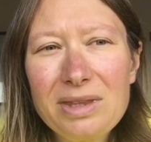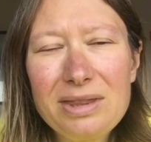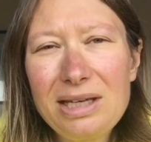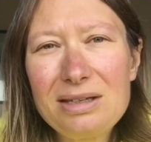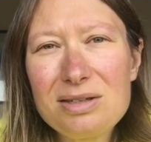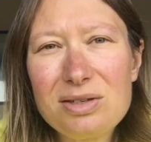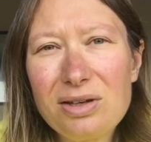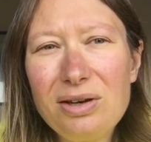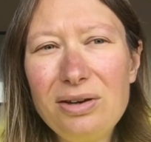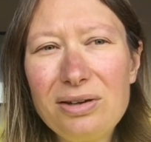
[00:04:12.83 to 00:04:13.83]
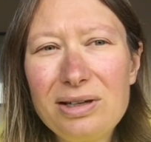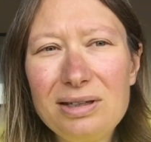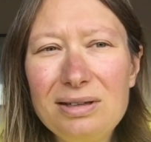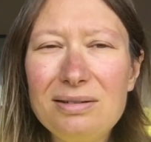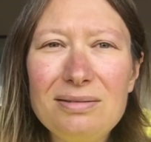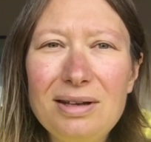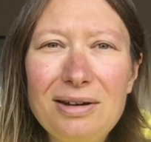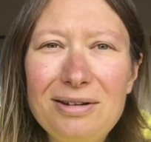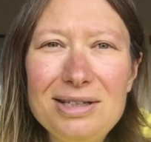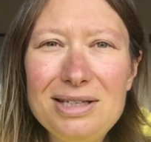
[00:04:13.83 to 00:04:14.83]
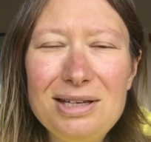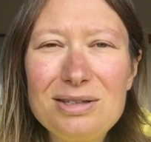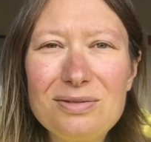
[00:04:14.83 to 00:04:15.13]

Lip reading: things to cook and ideas